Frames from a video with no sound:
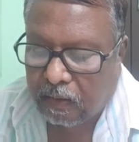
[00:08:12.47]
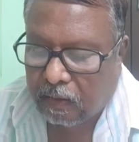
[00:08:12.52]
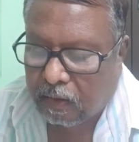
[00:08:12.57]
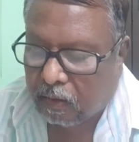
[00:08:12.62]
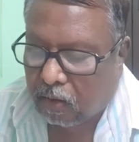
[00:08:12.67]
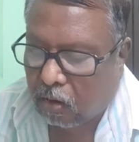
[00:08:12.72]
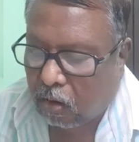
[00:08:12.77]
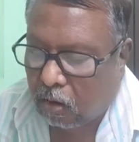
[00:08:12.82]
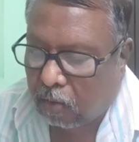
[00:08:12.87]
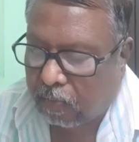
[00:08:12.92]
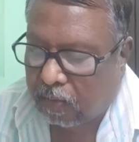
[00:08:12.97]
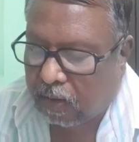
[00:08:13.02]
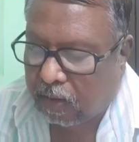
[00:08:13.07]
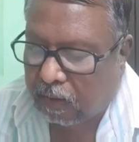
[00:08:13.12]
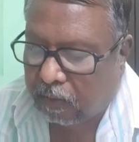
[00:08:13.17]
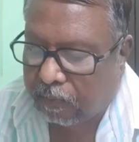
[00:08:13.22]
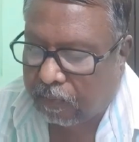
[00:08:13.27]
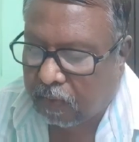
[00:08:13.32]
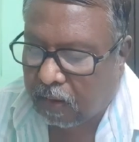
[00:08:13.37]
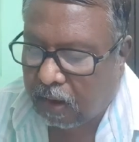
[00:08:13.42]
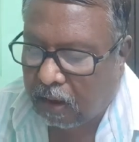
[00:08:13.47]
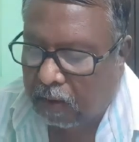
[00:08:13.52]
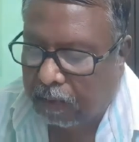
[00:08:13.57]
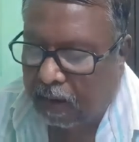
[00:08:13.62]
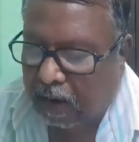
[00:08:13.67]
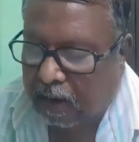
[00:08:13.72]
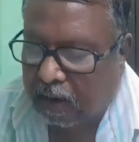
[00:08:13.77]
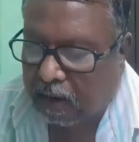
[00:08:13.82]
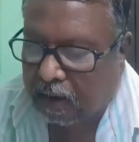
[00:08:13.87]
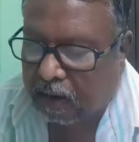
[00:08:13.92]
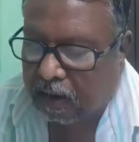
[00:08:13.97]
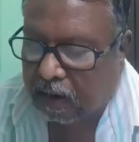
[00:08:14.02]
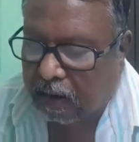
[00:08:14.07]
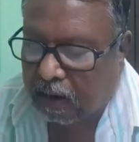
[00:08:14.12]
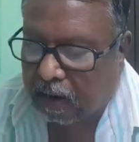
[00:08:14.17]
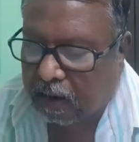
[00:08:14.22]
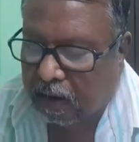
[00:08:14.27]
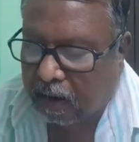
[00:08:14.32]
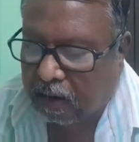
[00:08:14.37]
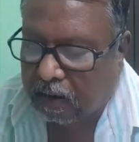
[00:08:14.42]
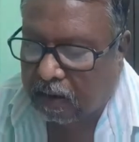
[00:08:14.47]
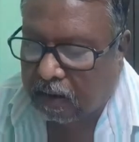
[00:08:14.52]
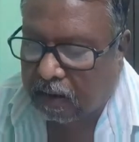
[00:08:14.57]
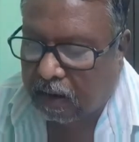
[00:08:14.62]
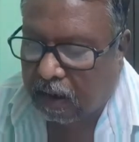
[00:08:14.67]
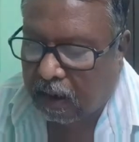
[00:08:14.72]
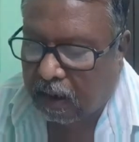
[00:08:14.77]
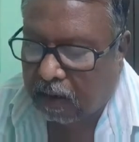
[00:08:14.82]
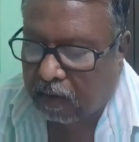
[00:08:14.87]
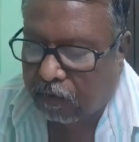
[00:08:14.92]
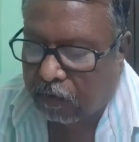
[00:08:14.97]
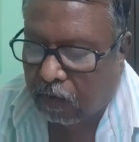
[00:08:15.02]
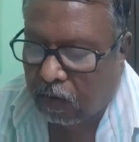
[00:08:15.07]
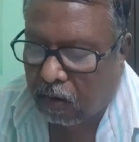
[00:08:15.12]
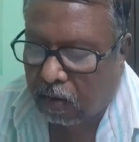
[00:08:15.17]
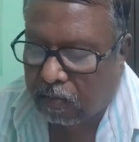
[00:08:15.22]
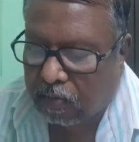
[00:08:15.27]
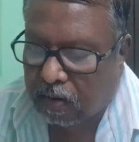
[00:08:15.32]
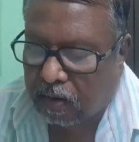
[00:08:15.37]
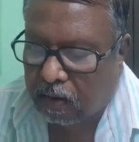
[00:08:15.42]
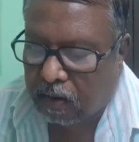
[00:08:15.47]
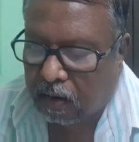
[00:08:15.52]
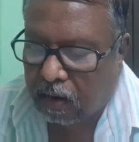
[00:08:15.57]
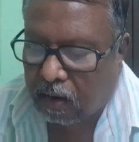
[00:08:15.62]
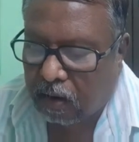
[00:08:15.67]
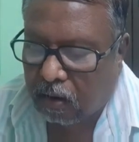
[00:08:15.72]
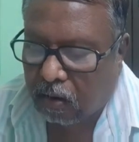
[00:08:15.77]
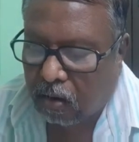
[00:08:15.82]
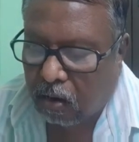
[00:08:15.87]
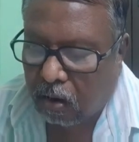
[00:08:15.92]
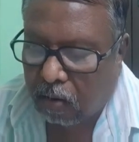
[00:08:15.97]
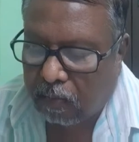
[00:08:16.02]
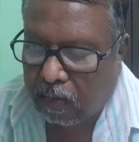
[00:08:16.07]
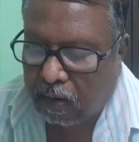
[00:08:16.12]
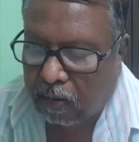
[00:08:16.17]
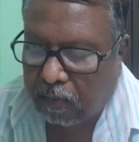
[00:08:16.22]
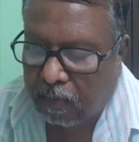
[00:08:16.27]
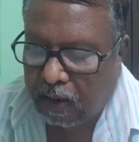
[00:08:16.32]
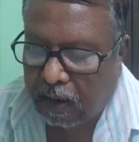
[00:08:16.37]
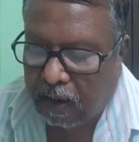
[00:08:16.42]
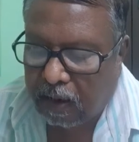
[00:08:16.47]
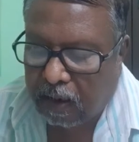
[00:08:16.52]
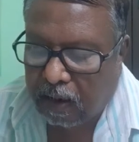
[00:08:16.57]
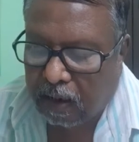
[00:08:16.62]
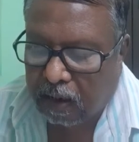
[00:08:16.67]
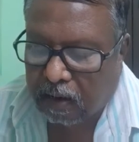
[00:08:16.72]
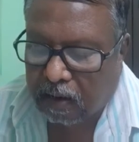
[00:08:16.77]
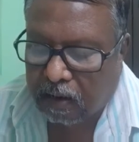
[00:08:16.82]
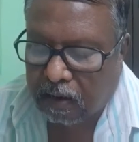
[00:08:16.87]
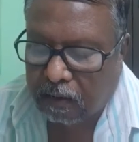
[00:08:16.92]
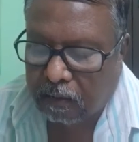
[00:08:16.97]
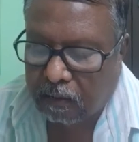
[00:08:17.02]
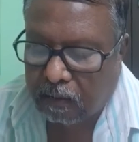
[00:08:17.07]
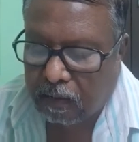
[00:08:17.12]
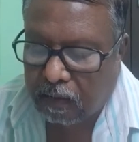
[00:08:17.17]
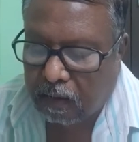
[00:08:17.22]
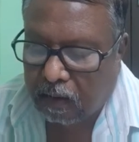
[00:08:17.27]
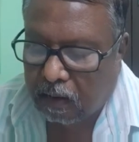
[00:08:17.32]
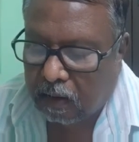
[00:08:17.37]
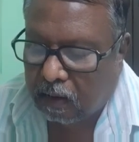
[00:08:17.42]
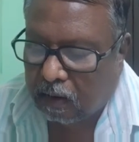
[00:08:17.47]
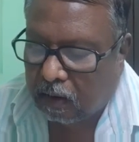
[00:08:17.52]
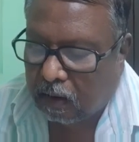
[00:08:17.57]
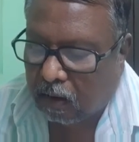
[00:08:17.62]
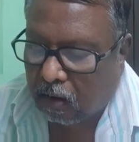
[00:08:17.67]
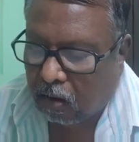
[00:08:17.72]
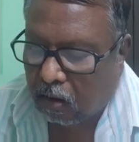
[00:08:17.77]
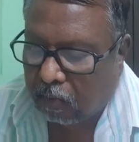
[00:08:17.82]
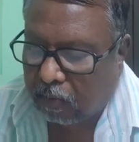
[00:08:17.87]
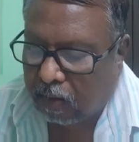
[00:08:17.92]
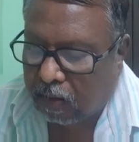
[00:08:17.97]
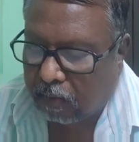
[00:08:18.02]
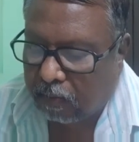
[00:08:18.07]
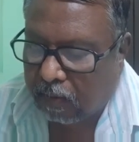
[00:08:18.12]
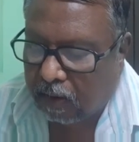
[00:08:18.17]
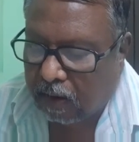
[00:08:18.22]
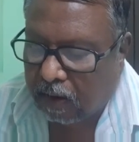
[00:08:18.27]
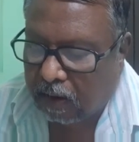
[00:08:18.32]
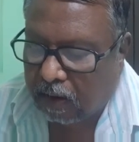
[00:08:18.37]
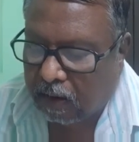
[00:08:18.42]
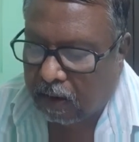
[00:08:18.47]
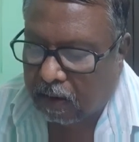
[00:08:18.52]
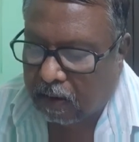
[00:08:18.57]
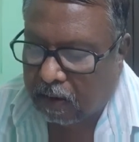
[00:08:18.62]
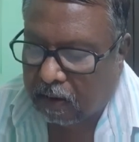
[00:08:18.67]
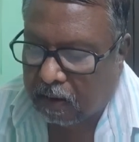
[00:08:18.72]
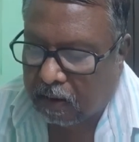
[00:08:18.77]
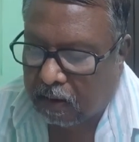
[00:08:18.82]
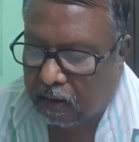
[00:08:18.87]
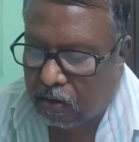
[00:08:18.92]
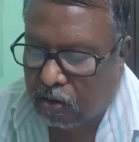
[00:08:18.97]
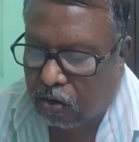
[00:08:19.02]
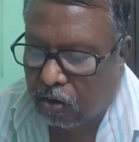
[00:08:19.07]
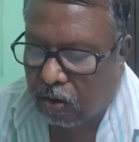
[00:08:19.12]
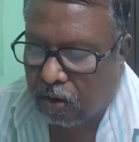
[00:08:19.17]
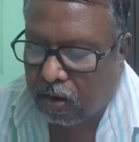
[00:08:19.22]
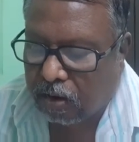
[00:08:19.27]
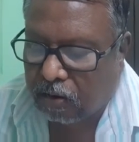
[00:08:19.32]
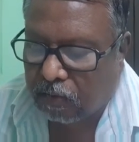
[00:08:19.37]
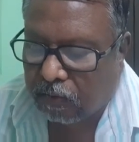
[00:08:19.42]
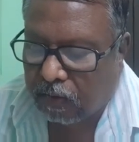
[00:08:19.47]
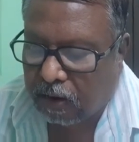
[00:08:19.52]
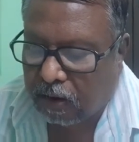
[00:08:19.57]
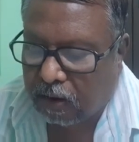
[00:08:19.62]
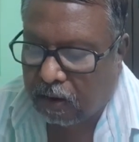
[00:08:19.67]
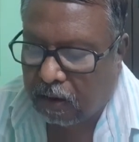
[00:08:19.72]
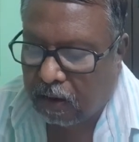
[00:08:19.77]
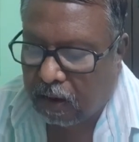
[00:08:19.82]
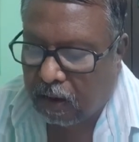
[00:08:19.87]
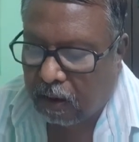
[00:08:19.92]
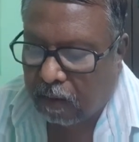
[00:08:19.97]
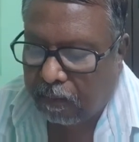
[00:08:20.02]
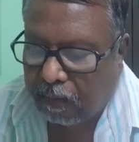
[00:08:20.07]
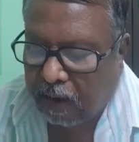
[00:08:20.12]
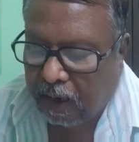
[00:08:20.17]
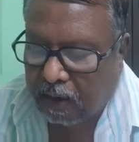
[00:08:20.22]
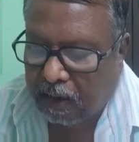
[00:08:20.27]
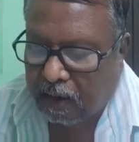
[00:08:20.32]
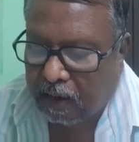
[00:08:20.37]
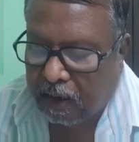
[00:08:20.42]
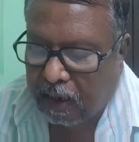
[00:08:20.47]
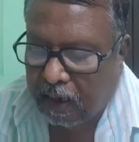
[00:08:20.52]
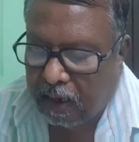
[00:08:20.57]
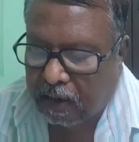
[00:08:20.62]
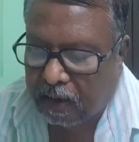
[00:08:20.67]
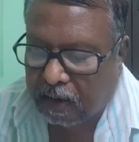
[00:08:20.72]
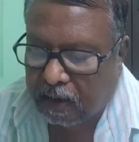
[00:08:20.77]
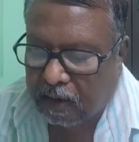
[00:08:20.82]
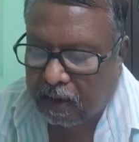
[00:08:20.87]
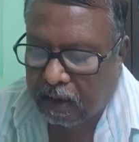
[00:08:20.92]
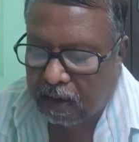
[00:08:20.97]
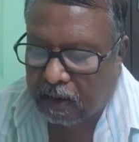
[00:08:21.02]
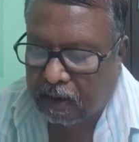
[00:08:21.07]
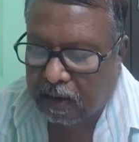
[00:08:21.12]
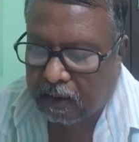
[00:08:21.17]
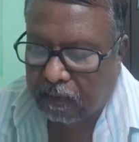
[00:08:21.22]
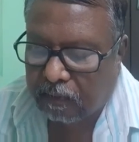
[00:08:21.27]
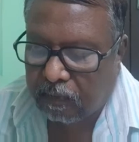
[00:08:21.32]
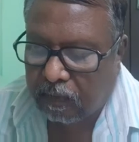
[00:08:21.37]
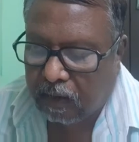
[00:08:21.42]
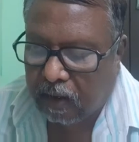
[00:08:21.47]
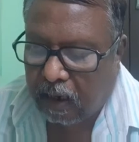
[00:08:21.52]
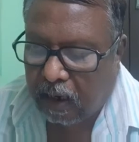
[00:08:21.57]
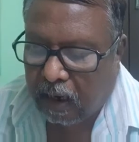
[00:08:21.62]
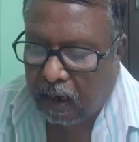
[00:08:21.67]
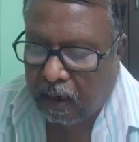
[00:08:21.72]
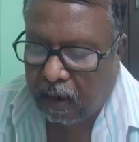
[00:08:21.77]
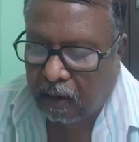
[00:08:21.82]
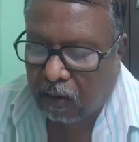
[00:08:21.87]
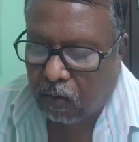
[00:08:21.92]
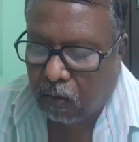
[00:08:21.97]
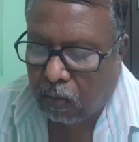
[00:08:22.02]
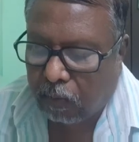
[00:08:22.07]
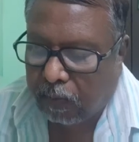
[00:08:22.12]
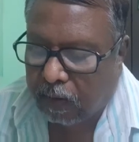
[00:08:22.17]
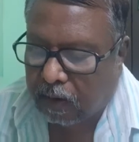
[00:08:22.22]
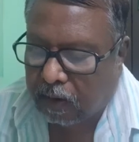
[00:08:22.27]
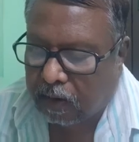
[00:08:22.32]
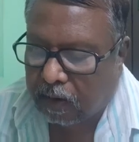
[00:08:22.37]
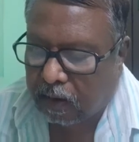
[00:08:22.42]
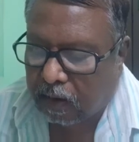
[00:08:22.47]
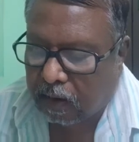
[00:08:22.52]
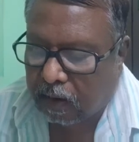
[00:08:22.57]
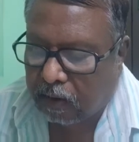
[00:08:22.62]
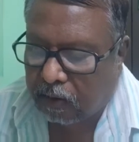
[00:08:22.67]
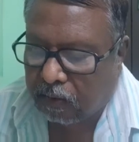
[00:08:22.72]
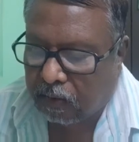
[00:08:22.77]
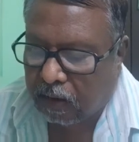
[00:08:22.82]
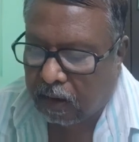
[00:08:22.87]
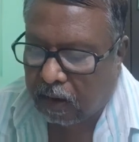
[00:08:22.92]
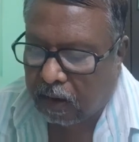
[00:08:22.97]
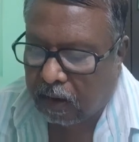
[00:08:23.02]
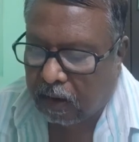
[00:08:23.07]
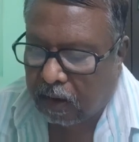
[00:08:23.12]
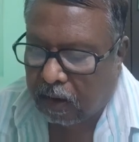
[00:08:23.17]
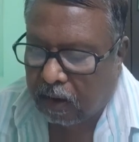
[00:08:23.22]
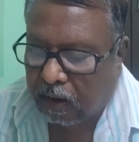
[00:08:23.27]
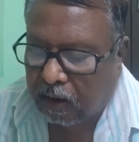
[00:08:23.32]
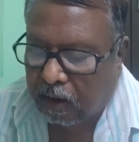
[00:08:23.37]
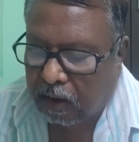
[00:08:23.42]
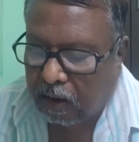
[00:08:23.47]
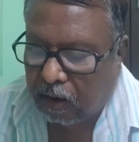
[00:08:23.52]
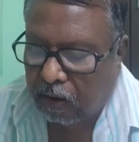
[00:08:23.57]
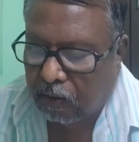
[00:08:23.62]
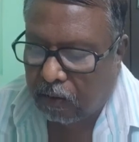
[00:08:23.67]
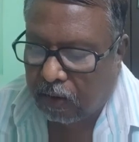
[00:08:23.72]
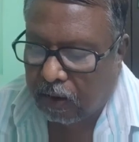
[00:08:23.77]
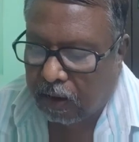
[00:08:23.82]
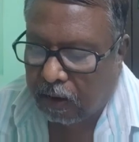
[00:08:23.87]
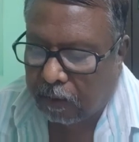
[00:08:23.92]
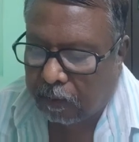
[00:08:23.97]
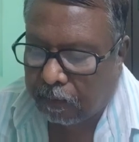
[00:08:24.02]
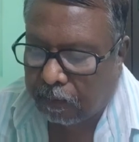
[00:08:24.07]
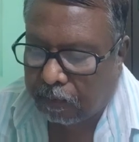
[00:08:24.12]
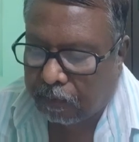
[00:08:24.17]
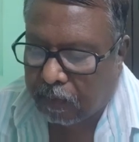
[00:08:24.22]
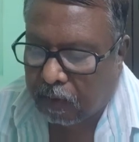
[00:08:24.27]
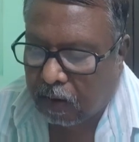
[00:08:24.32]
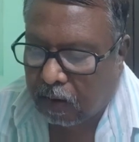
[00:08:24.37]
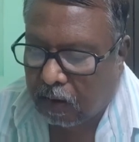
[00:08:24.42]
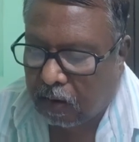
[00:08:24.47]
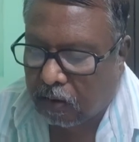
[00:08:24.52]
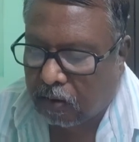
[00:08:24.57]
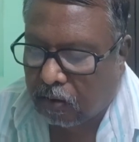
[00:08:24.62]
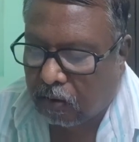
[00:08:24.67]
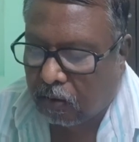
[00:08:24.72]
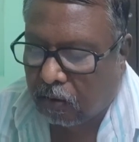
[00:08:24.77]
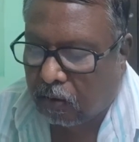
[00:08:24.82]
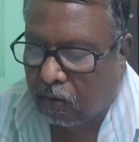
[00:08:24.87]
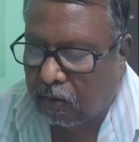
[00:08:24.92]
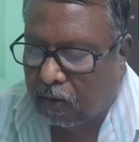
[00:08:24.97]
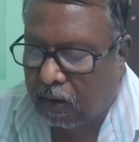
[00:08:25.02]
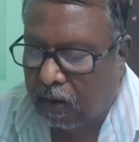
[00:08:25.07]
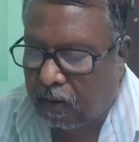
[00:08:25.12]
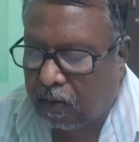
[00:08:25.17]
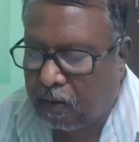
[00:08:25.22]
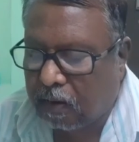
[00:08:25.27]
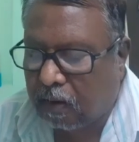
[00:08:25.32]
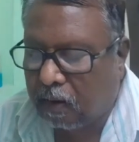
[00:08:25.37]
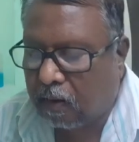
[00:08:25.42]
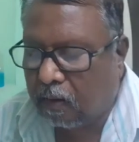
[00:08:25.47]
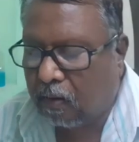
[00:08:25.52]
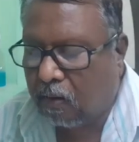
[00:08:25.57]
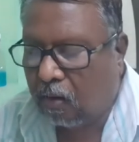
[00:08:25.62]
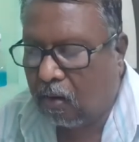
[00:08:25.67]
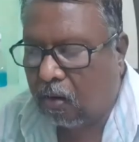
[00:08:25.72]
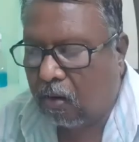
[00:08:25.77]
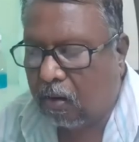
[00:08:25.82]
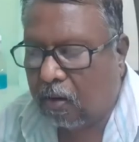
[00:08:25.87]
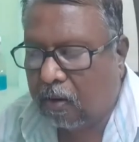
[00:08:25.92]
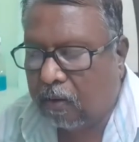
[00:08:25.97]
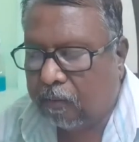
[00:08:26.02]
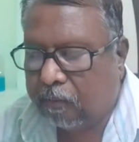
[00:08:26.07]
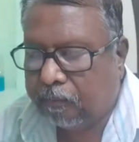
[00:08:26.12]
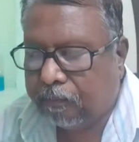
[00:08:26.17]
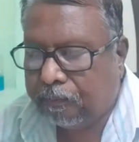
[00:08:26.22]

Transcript: common hepatic duct and forms common bile duct. The common bile duct joins with pancreatic duct and opens into the duodenum. So this gallbladder